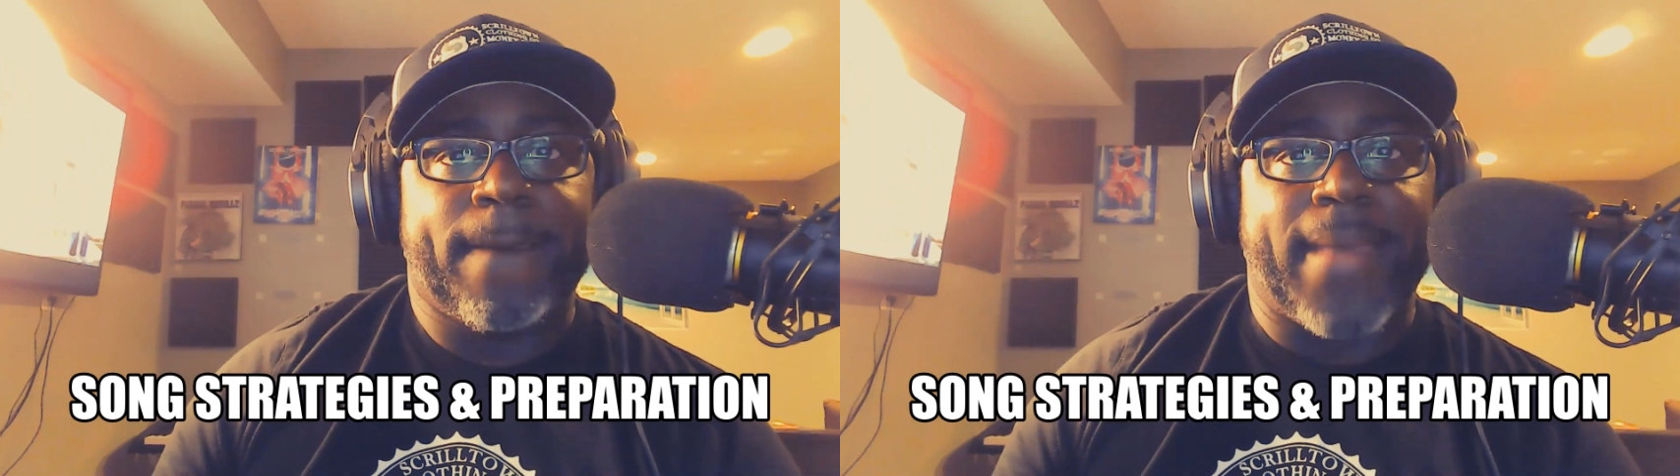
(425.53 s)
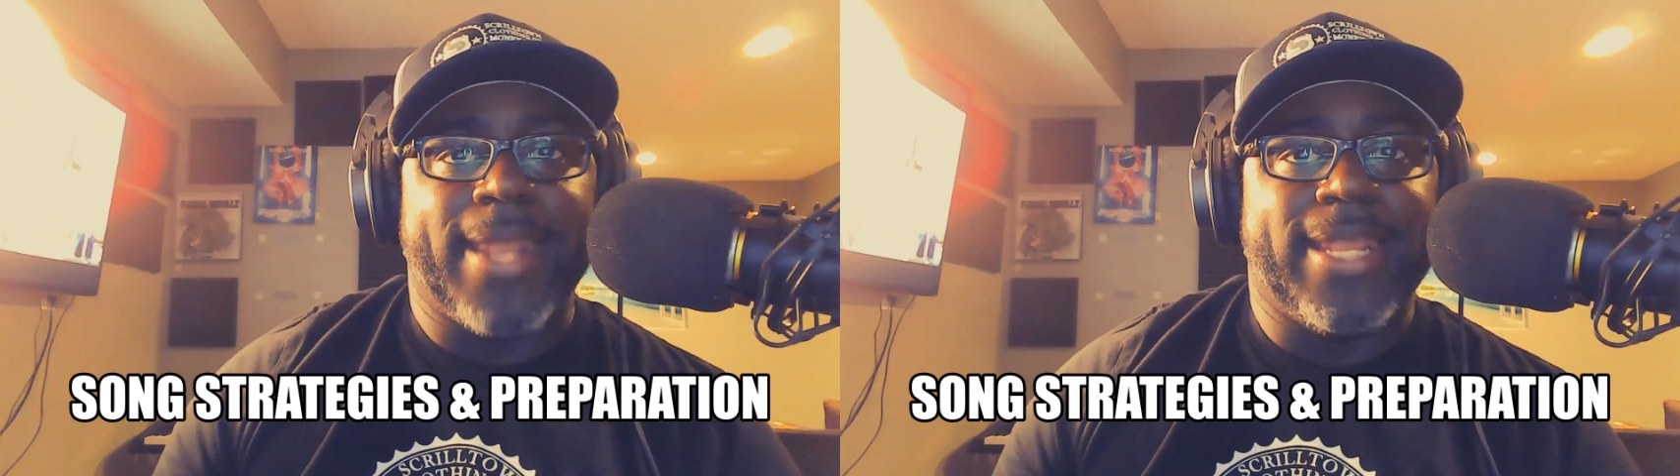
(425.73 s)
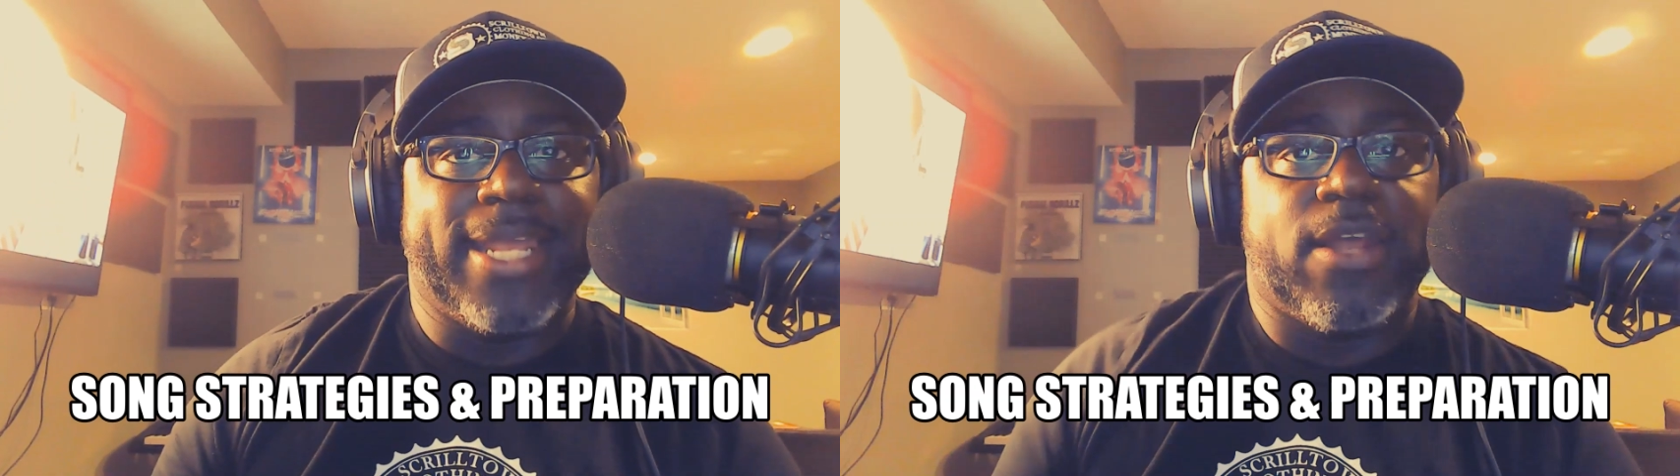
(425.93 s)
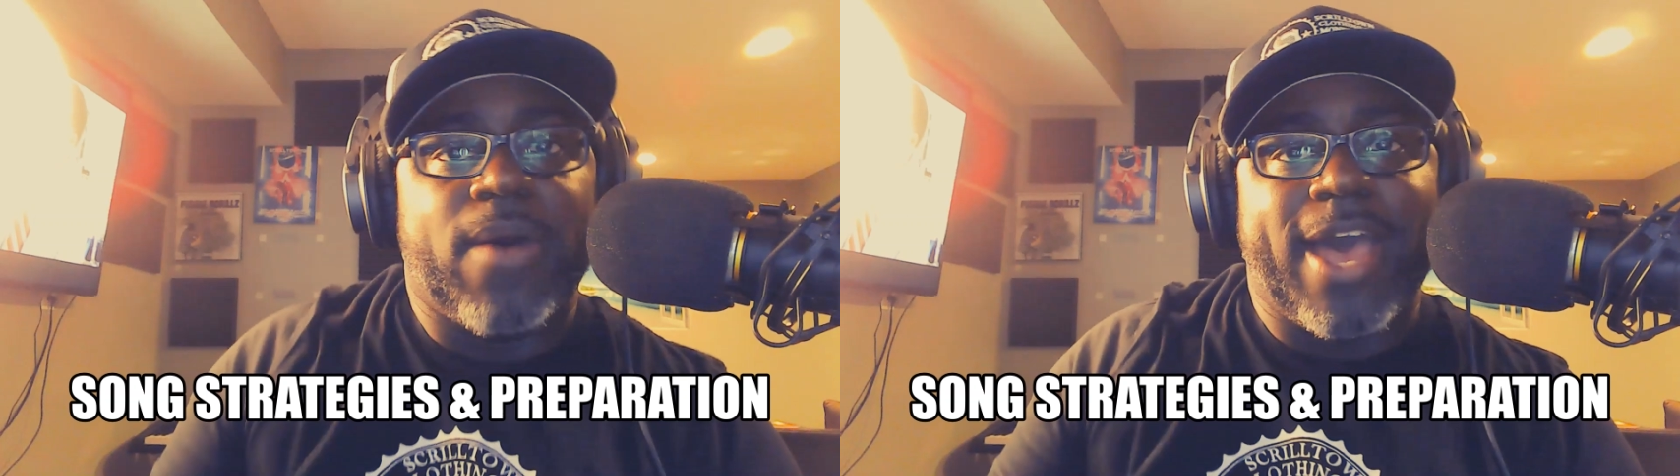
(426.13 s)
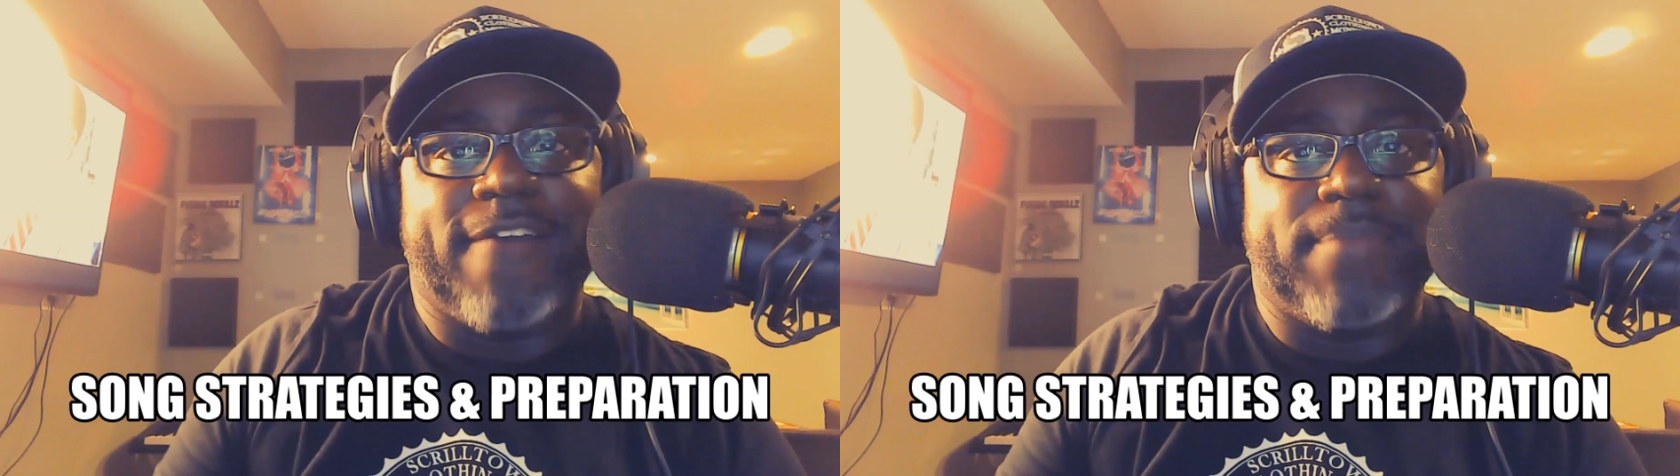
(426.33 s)
And then don't
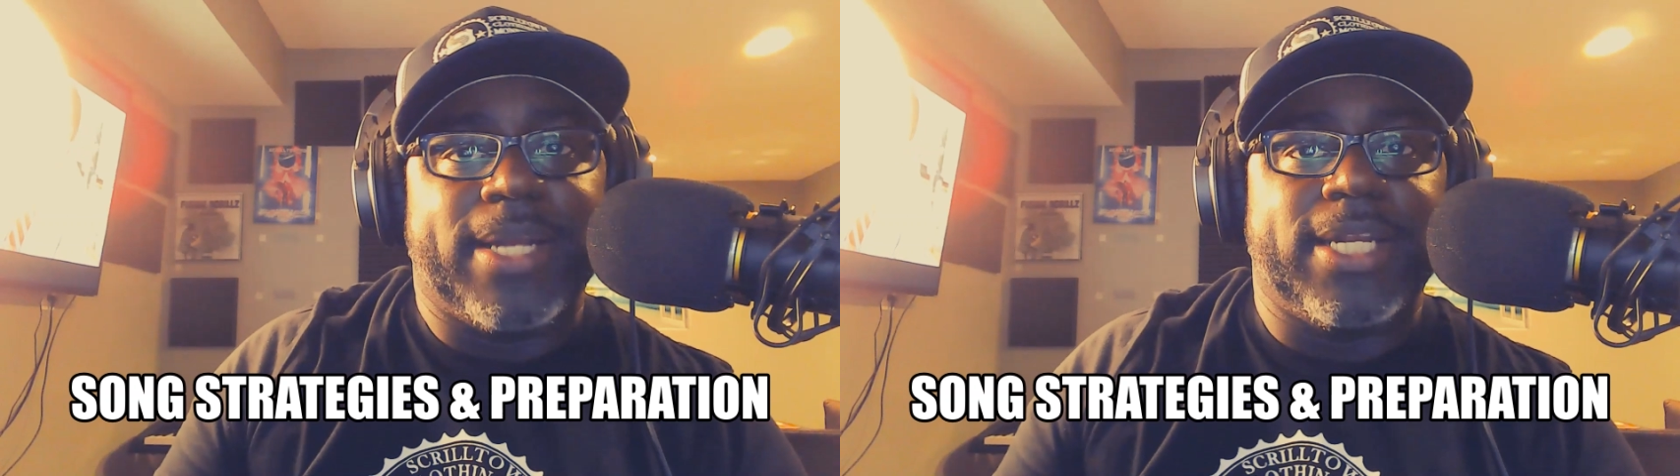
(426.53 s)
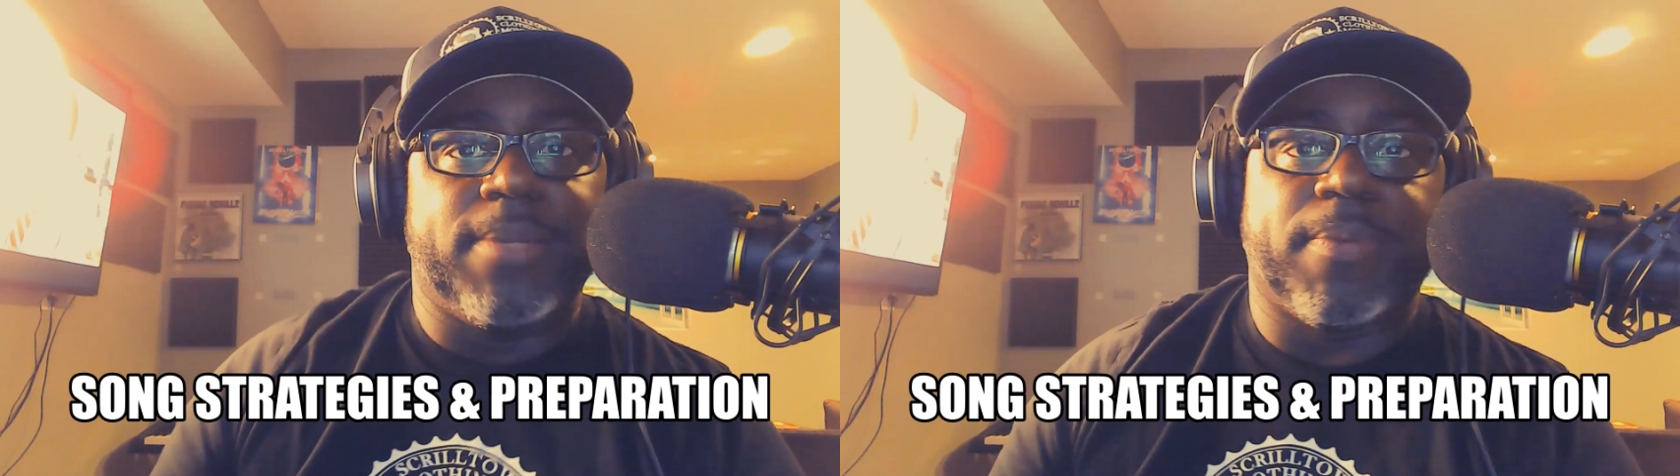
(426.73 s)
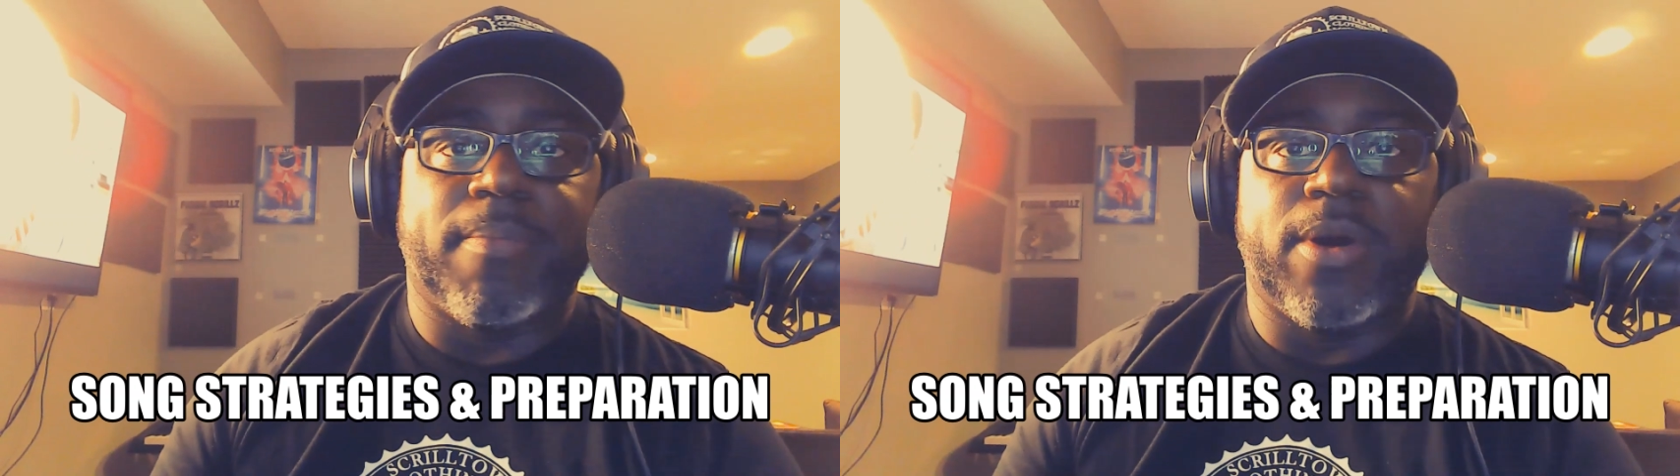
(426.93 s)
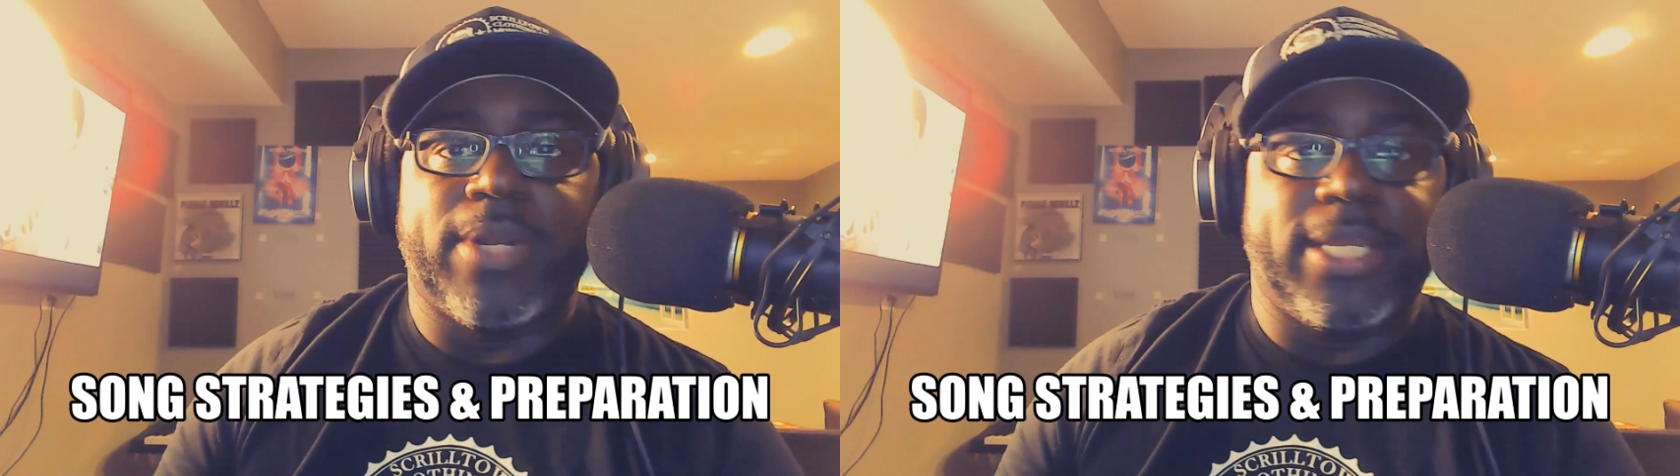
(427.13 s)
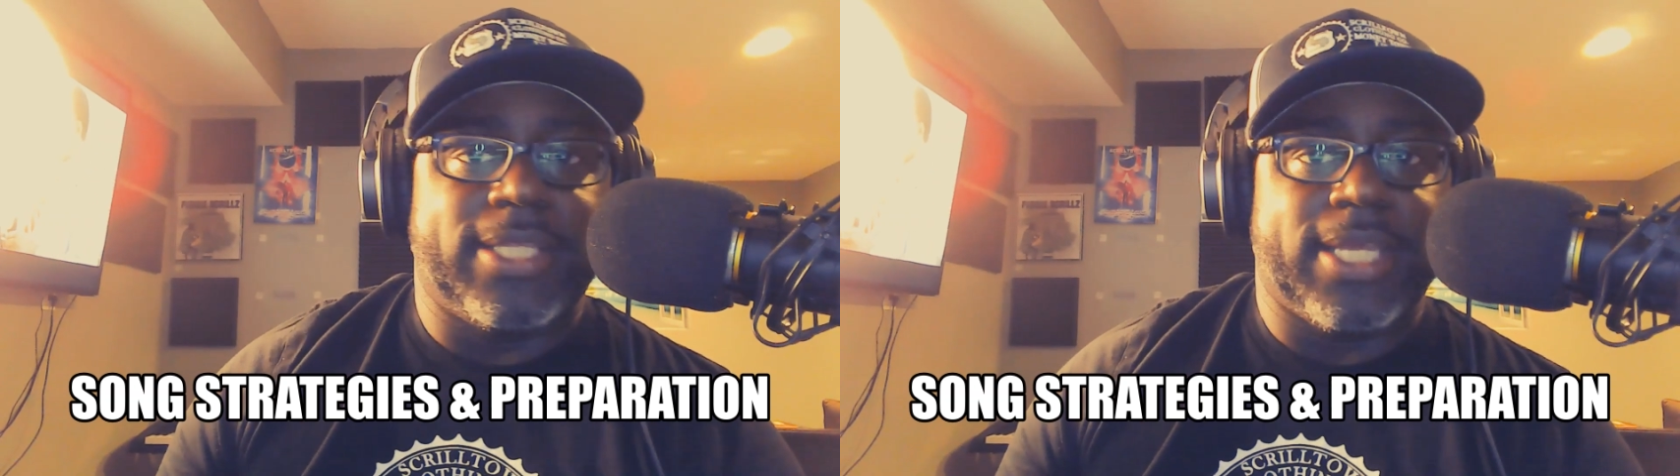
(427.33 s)
have money to promote
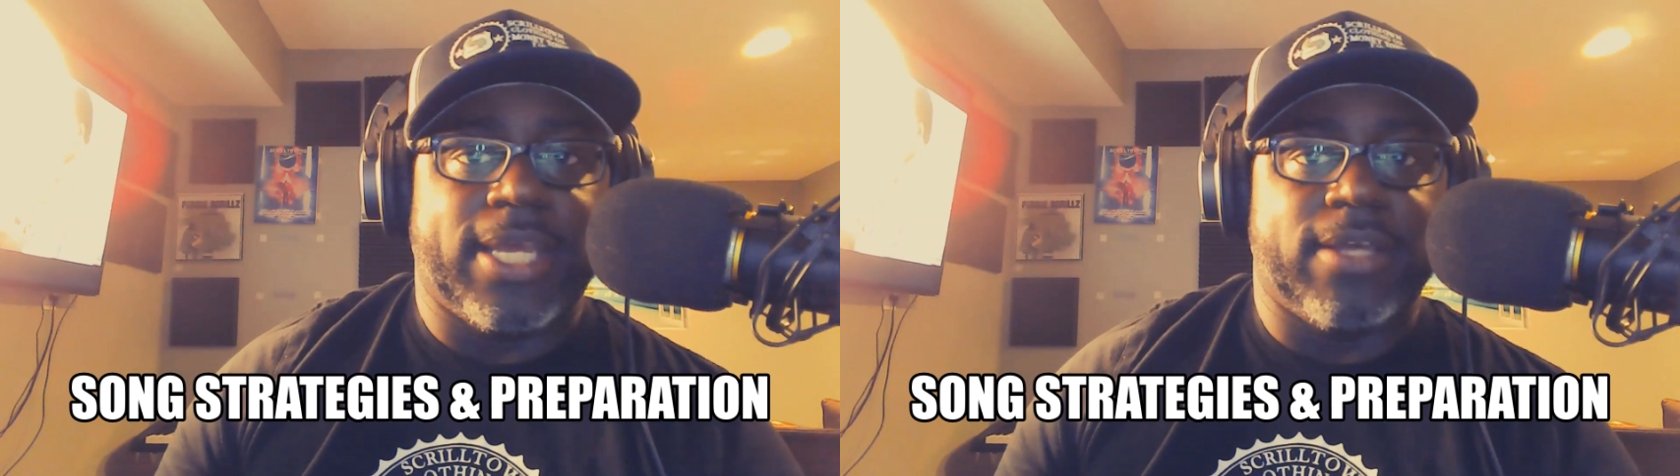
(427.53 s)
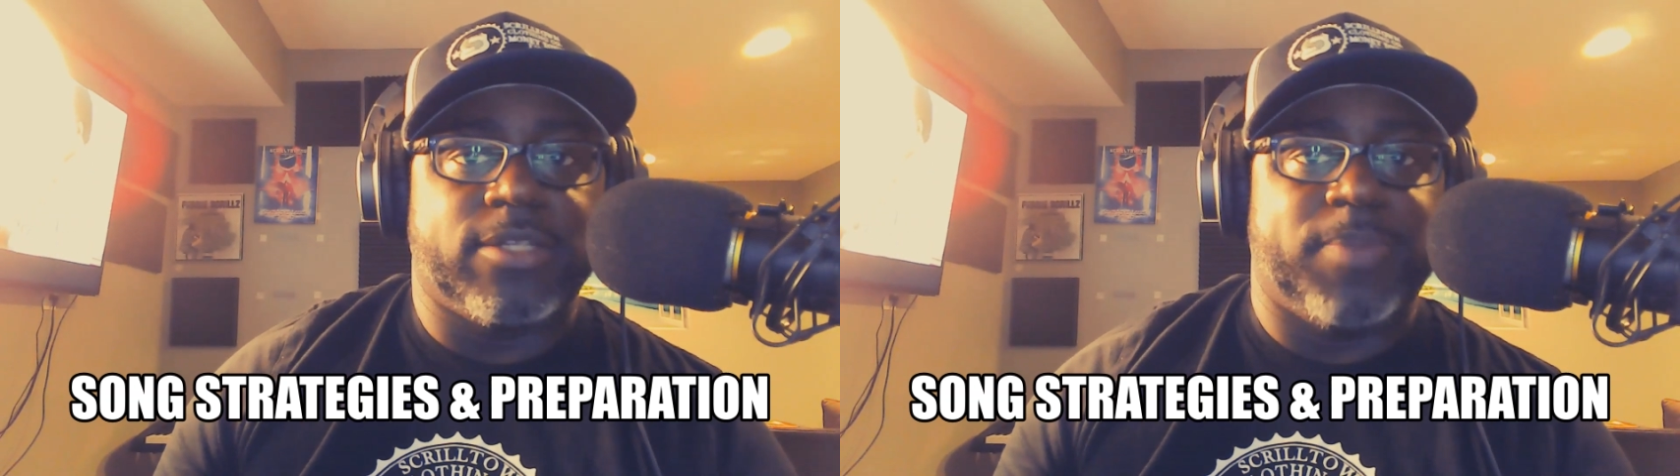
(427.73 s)
anything else.